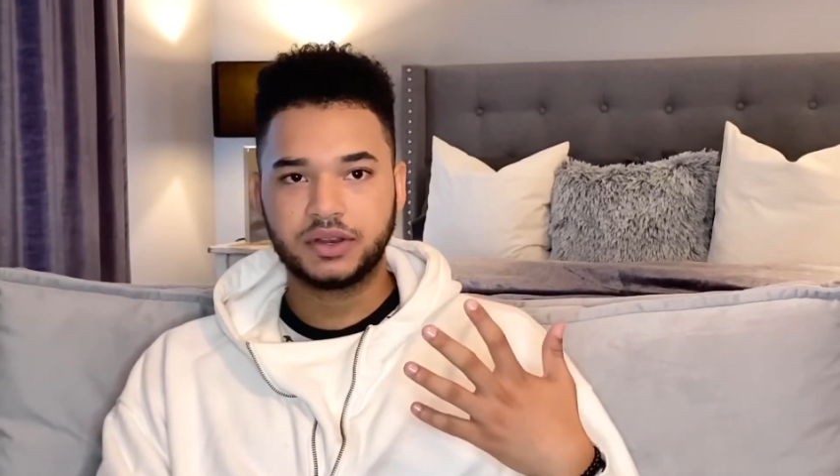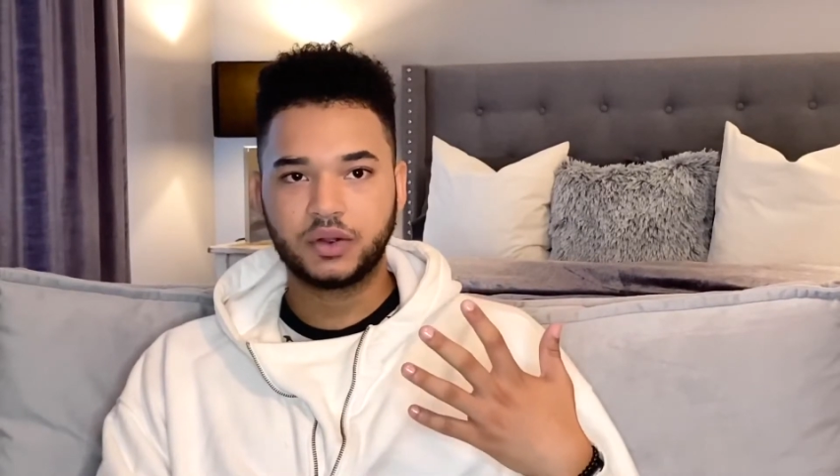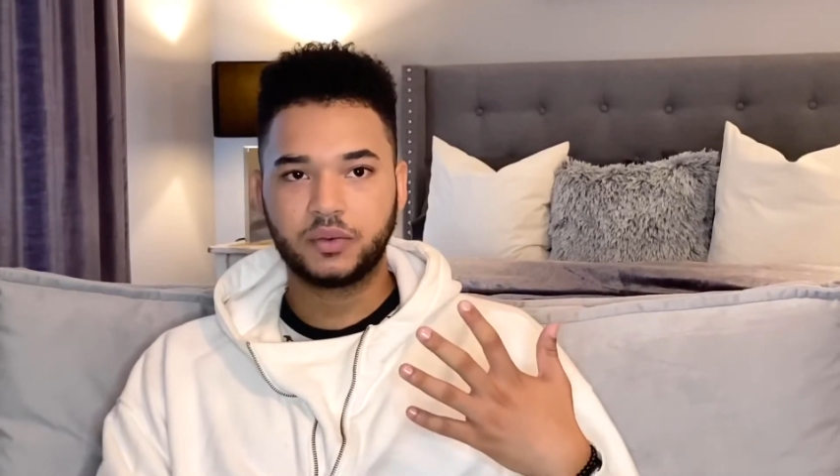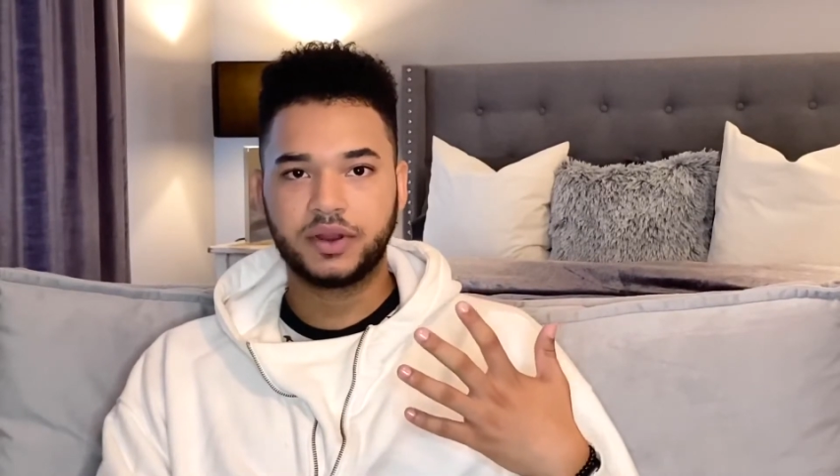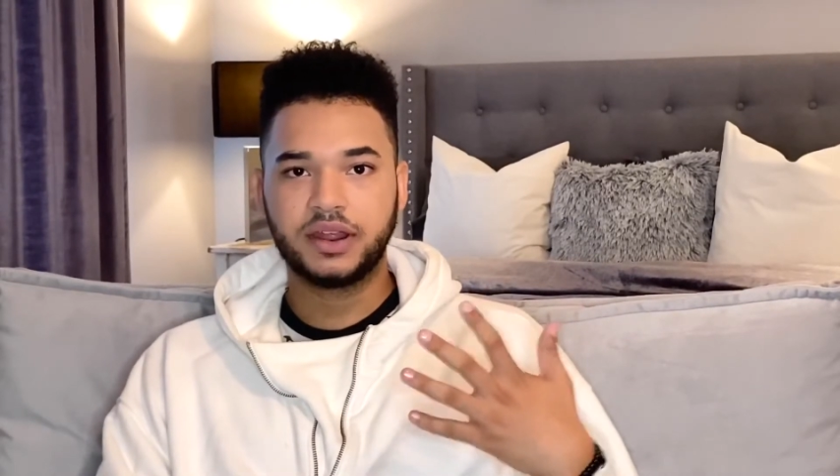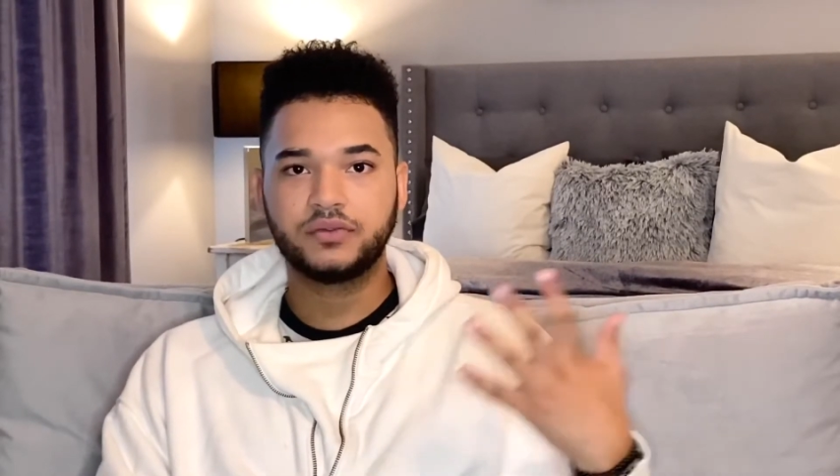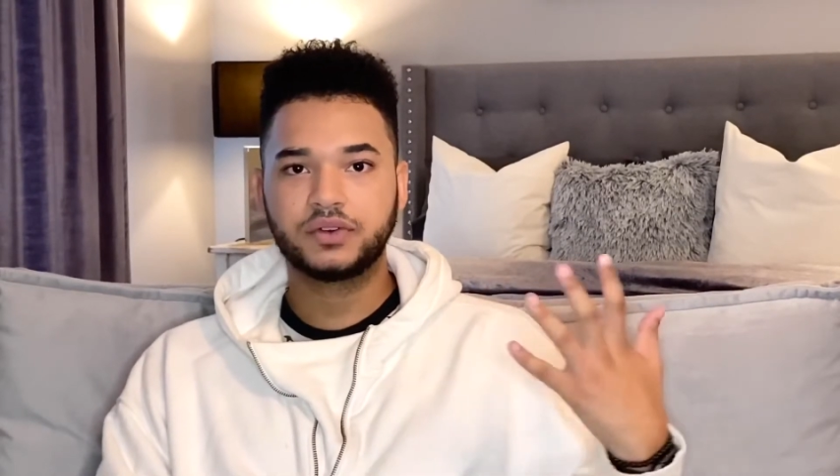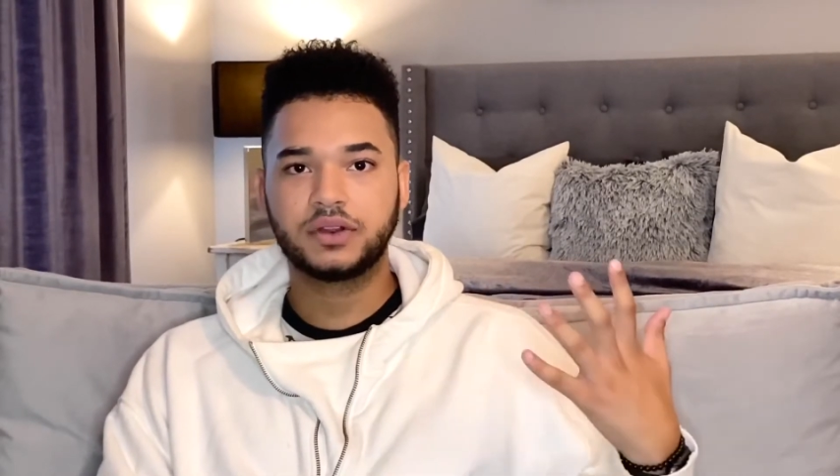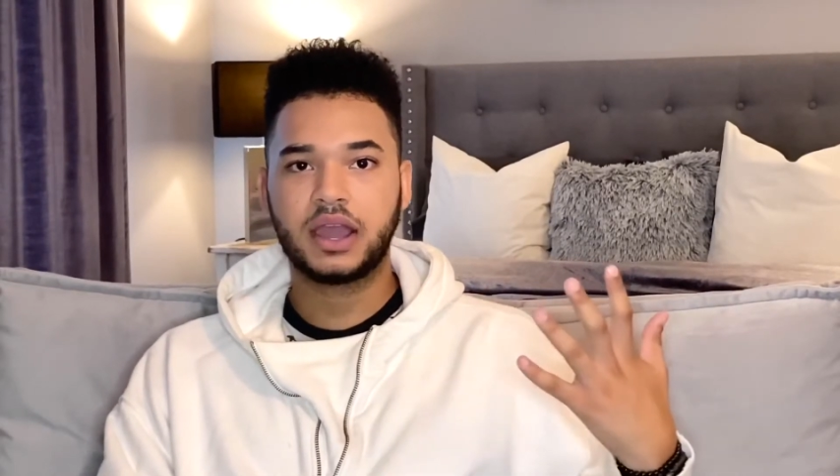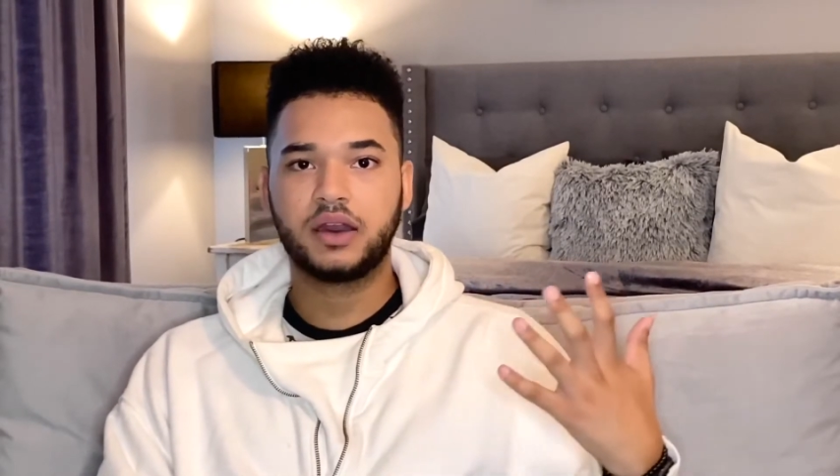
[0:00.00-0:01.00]
or
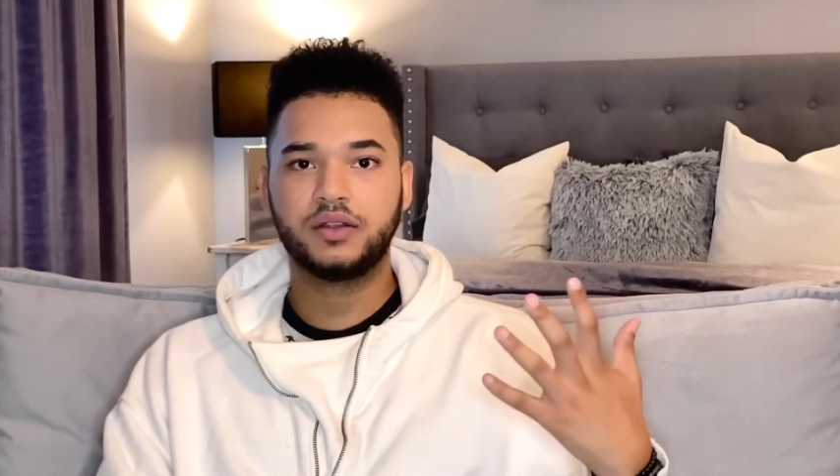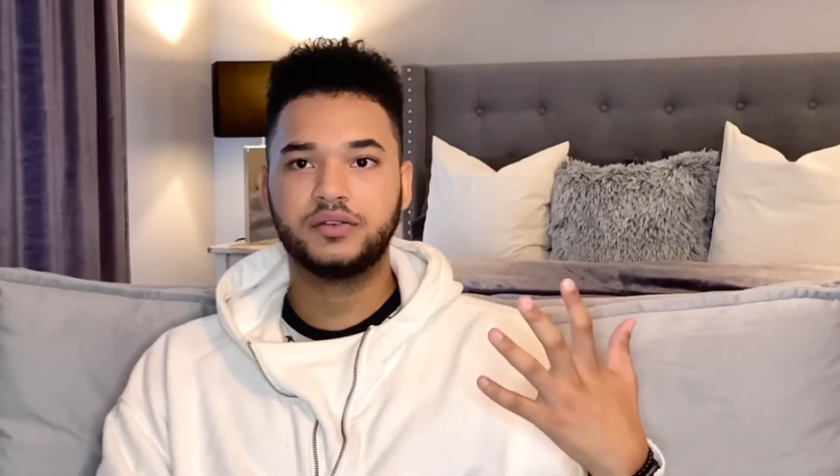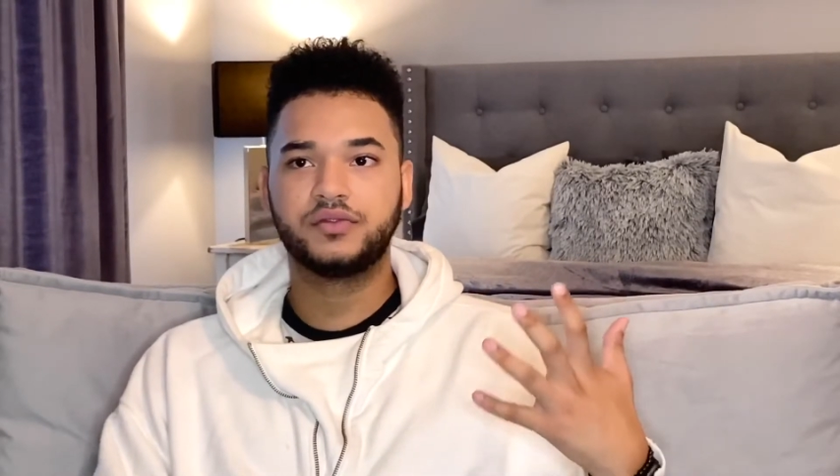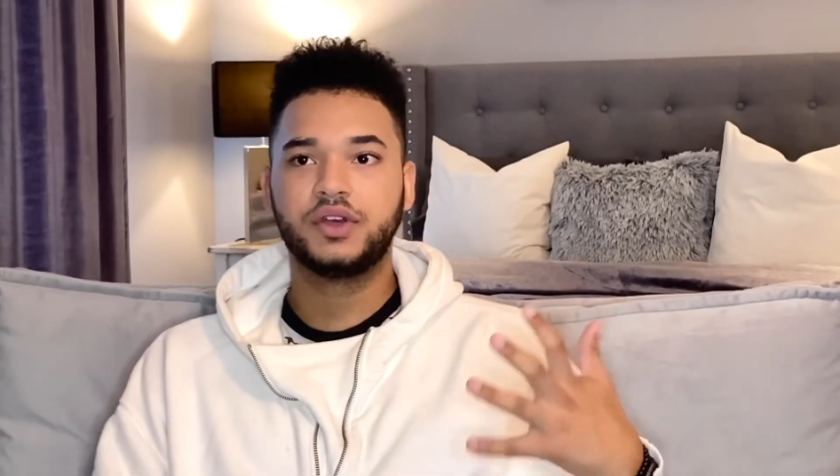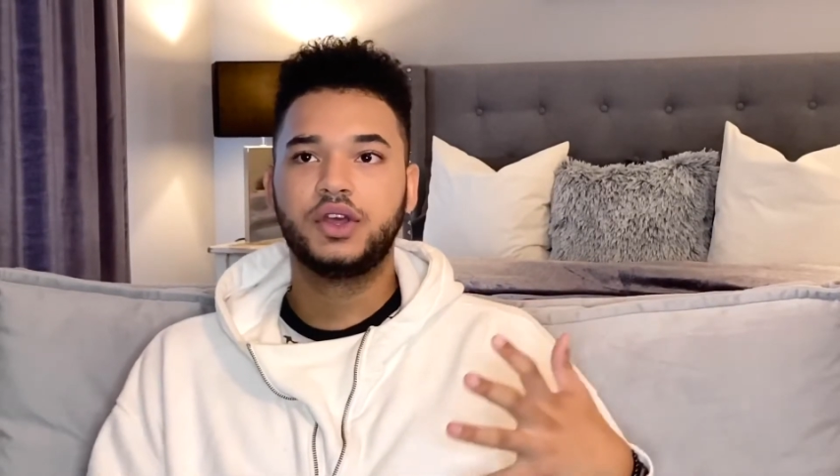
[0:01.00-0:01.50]
whatever out of,